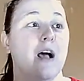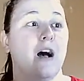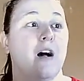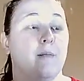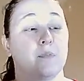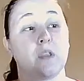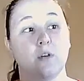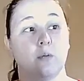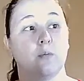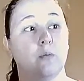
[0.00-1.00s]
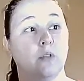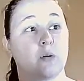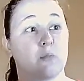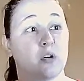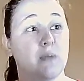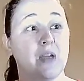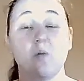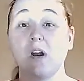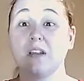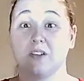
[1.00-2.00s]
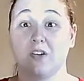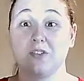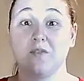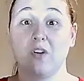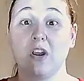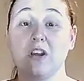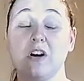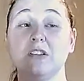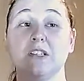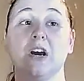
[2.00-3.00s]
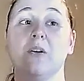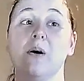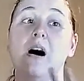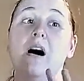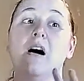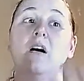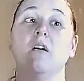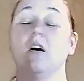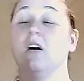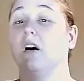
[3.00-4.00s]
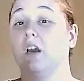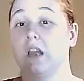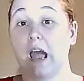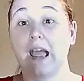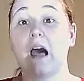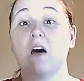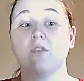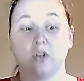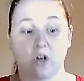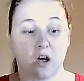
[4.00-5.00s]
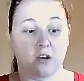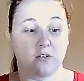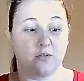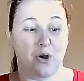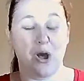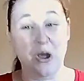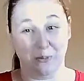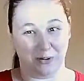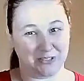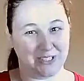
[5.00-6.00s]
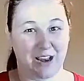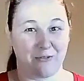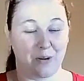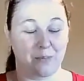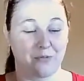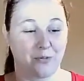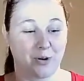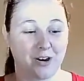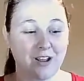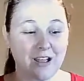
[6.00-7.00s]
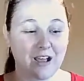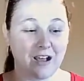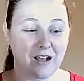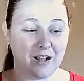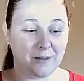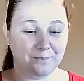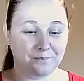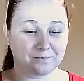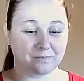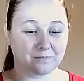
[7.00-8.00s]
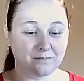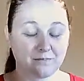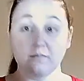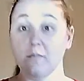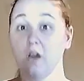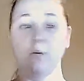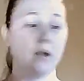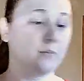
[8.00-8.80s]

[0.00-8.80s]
um, the Little Mermaid one is also very good. So, I have a lot of books that I've read before. Um, oh, I